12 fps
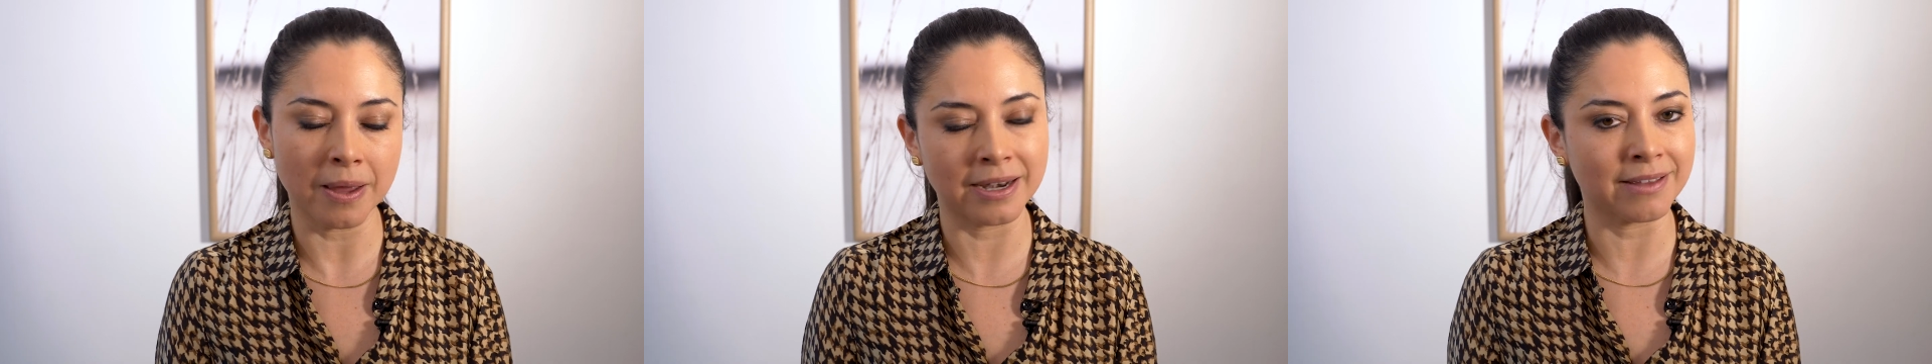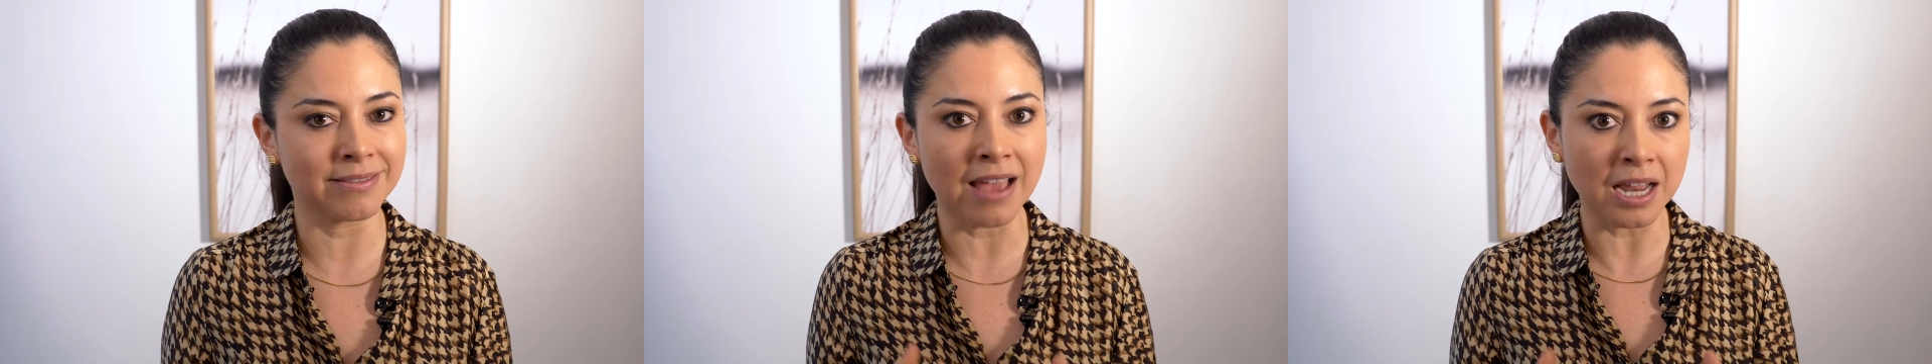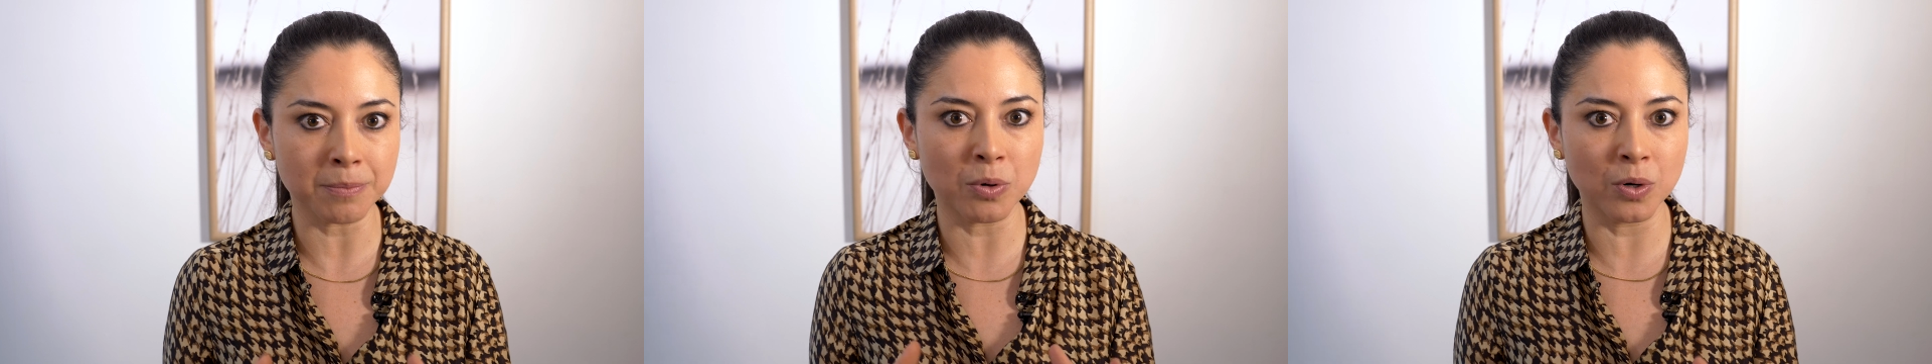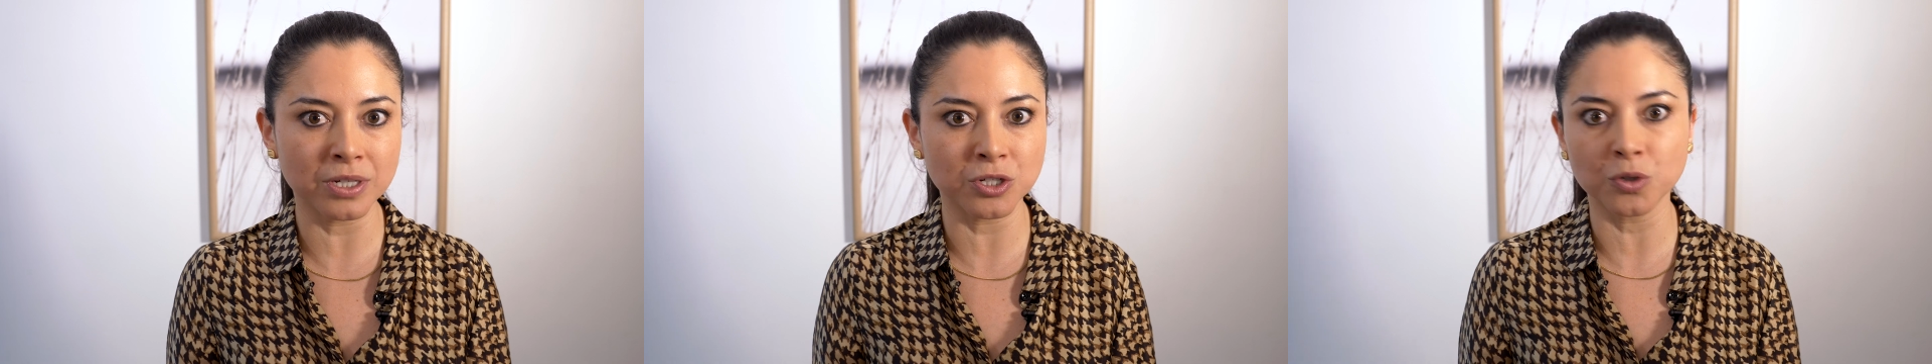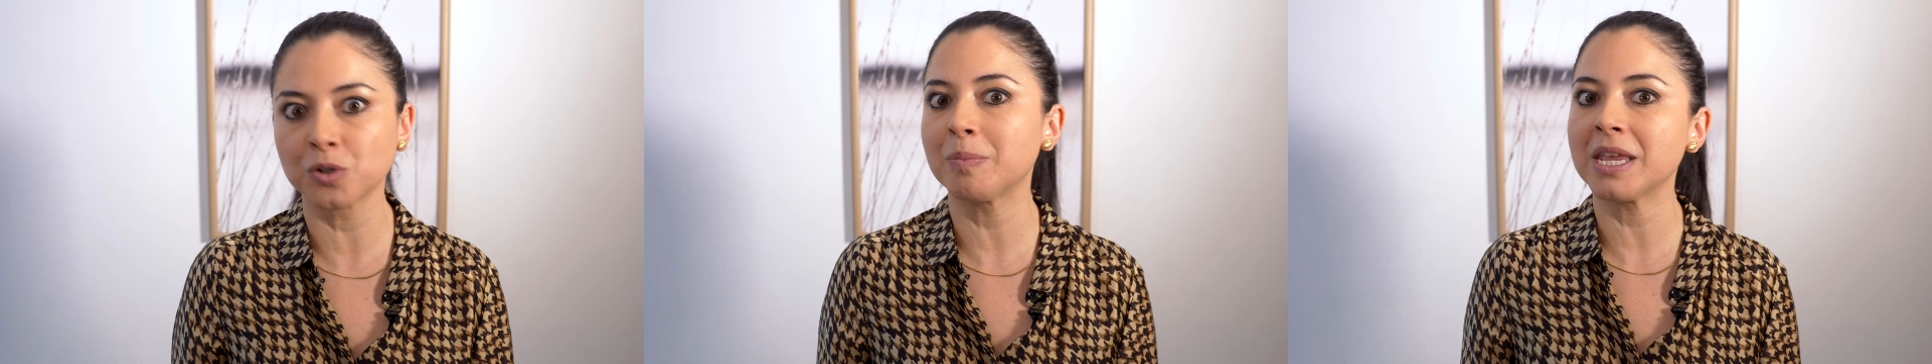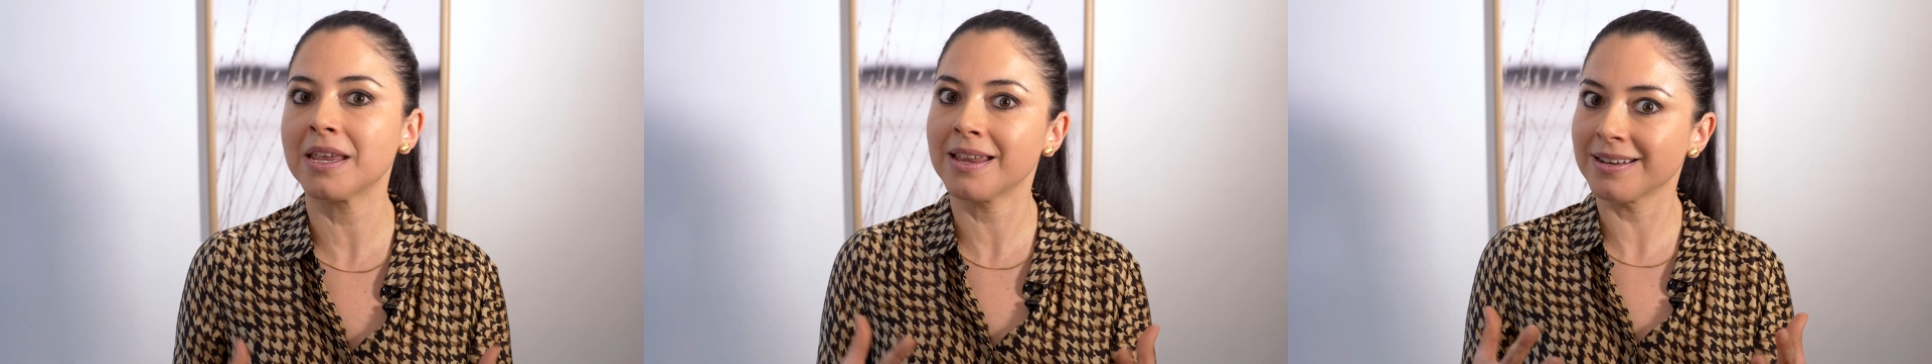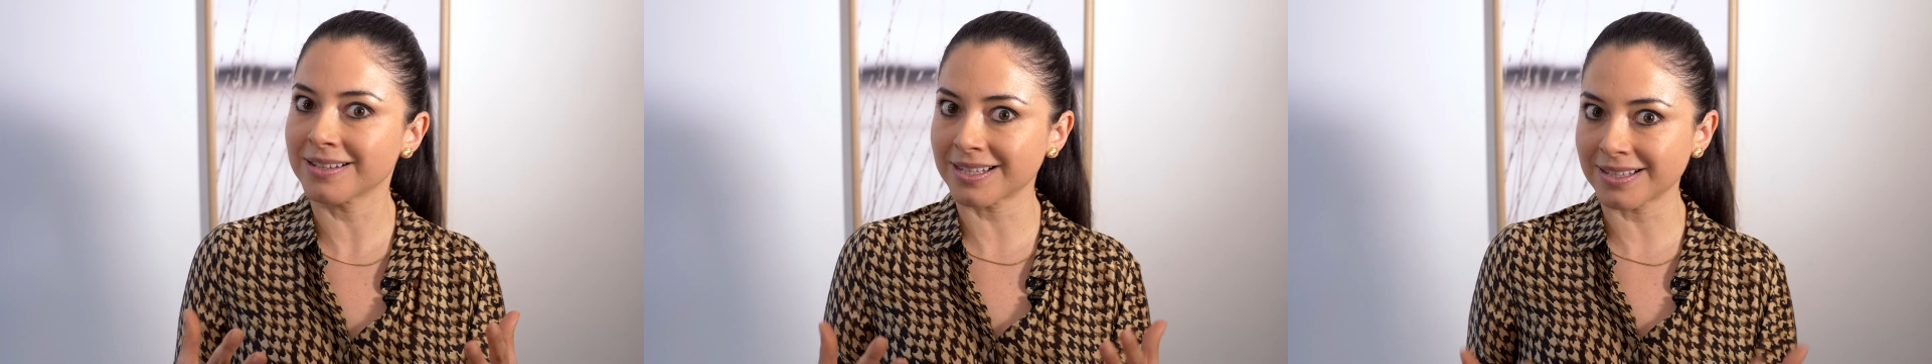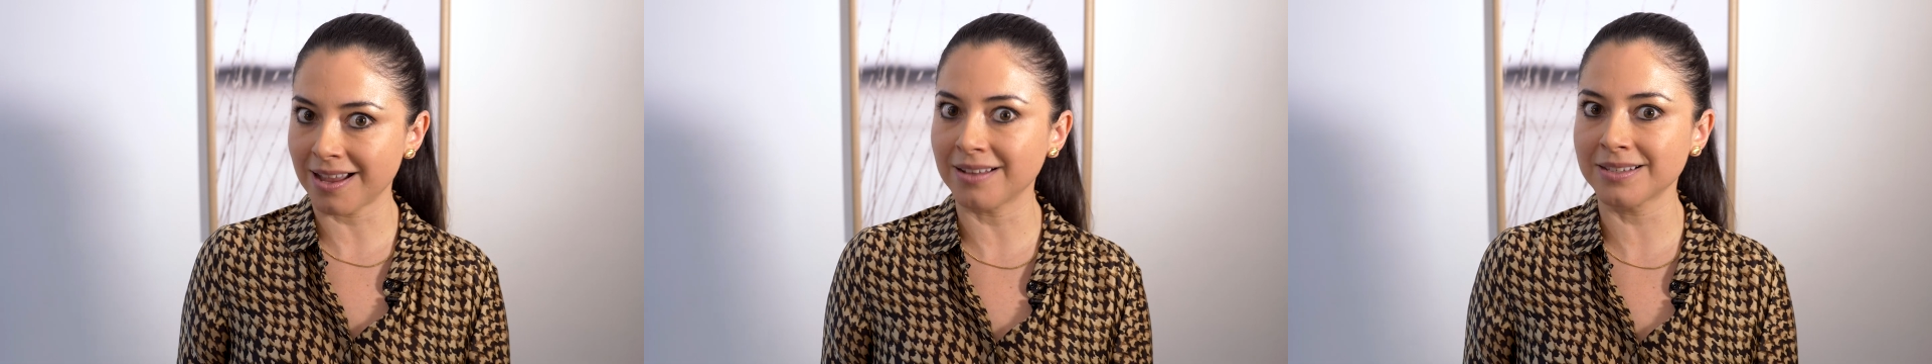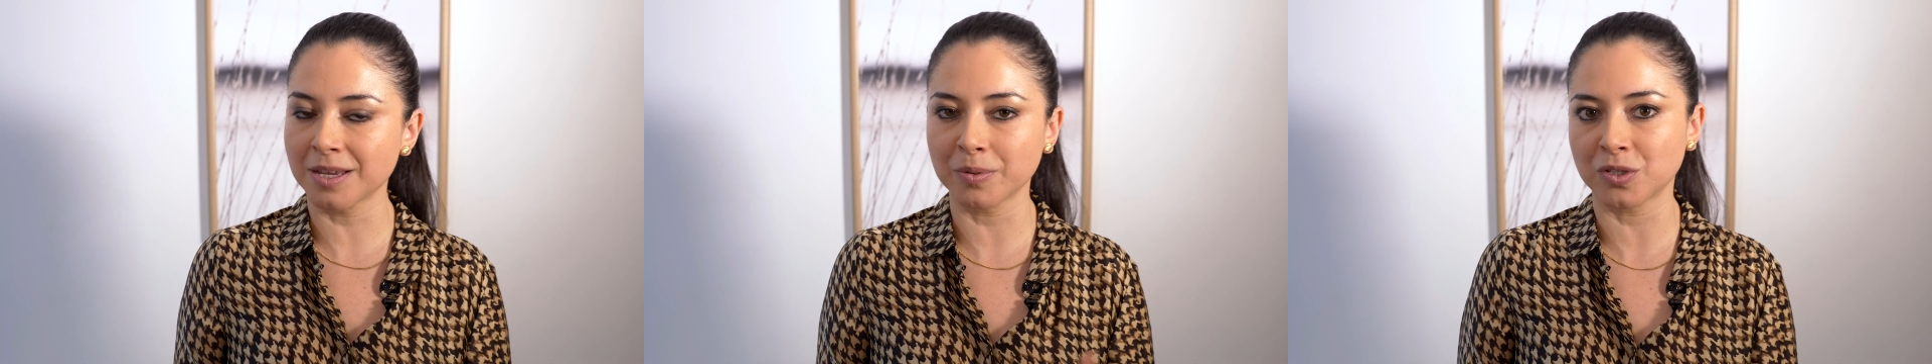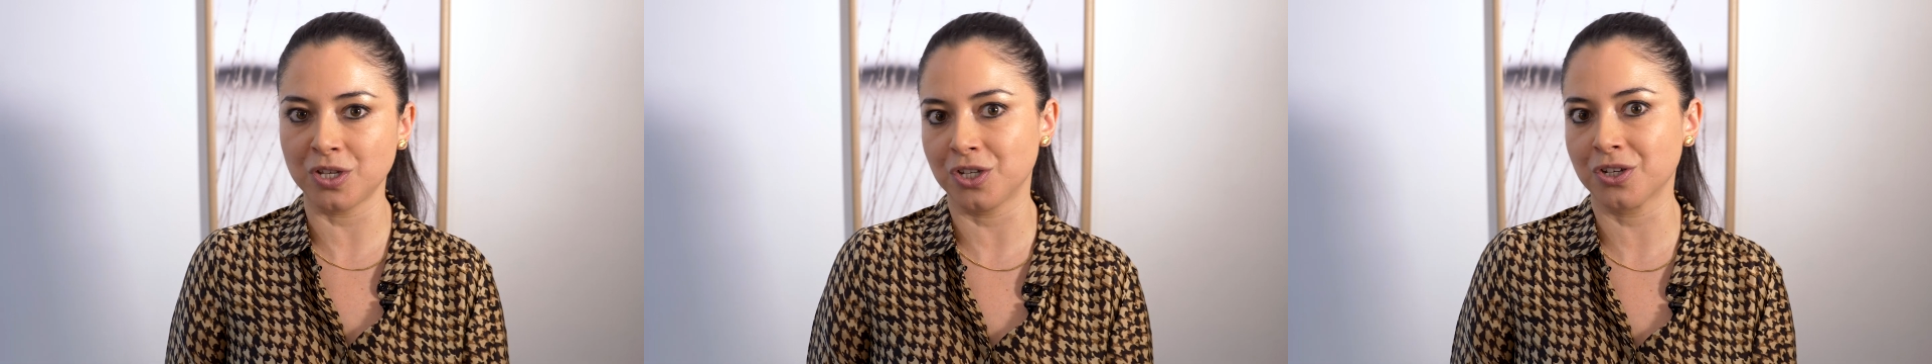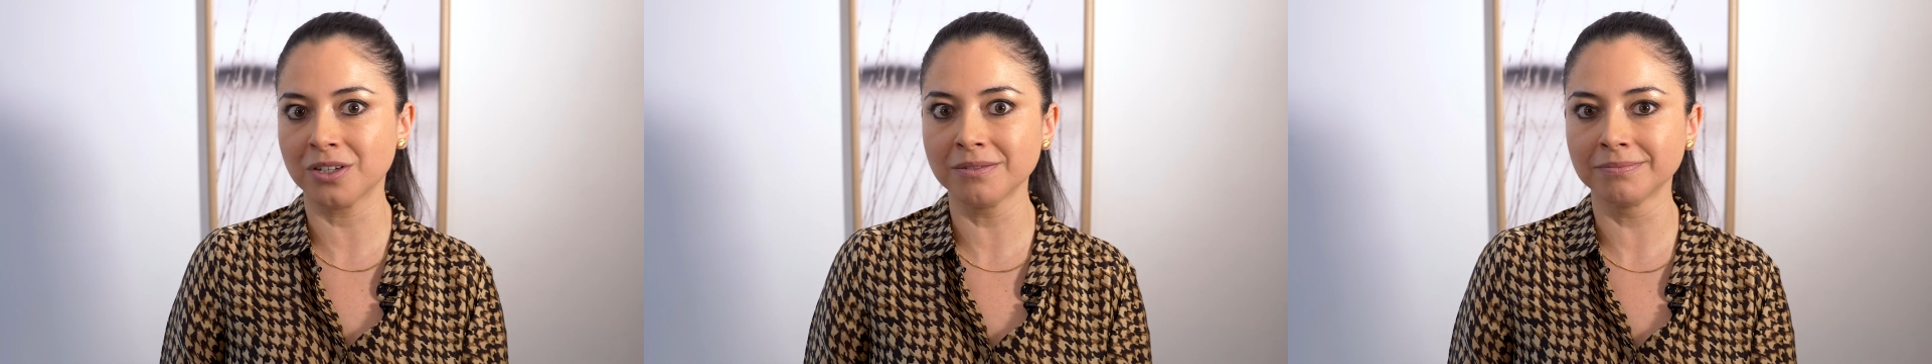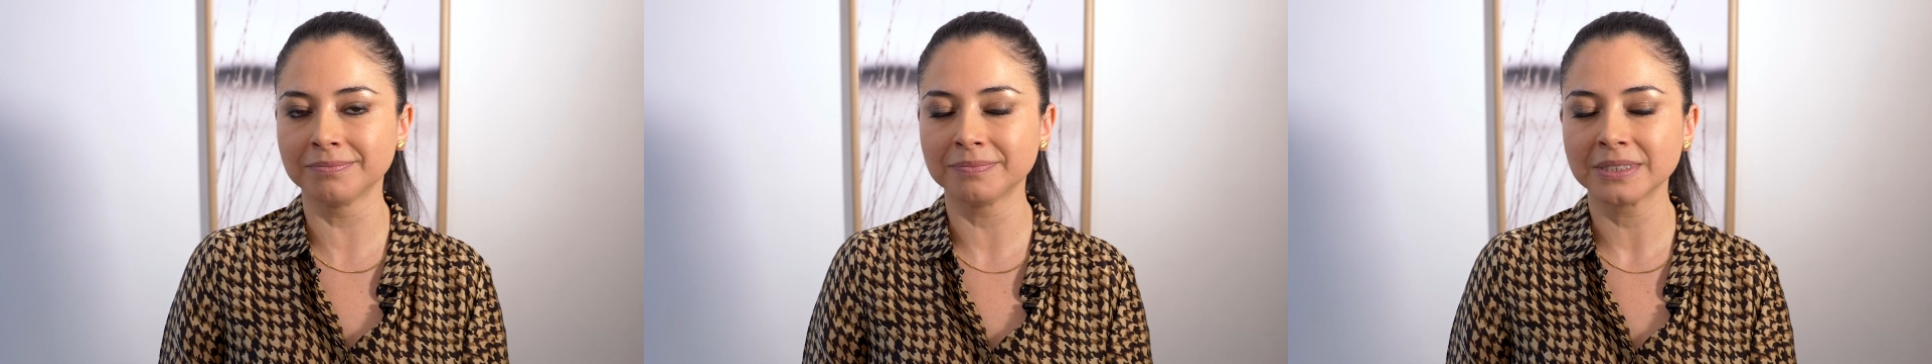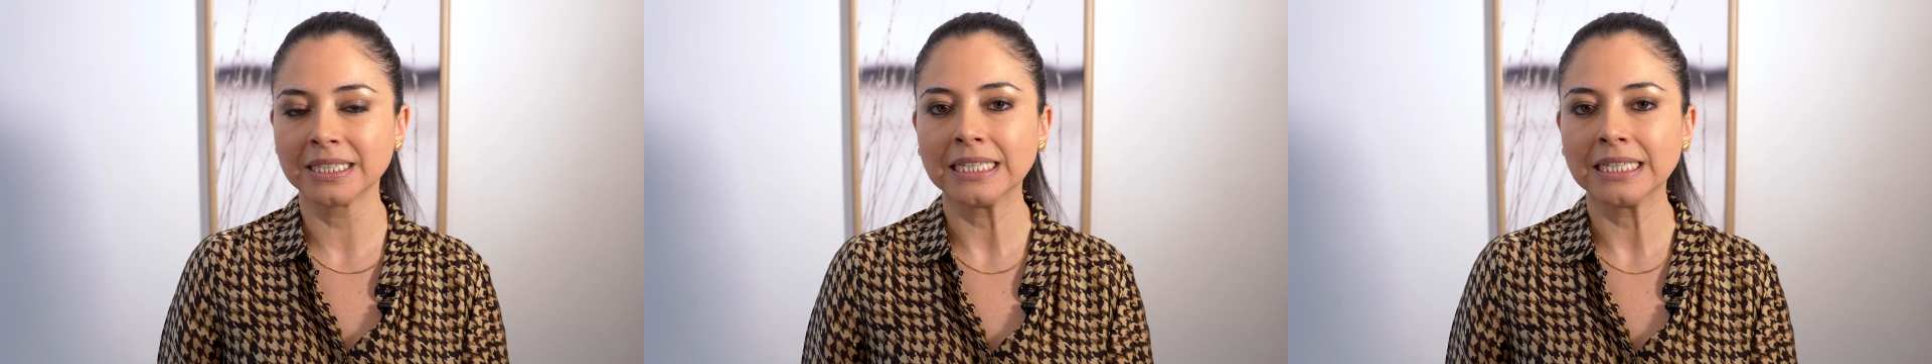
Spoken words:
and at that point you could be in a standing position.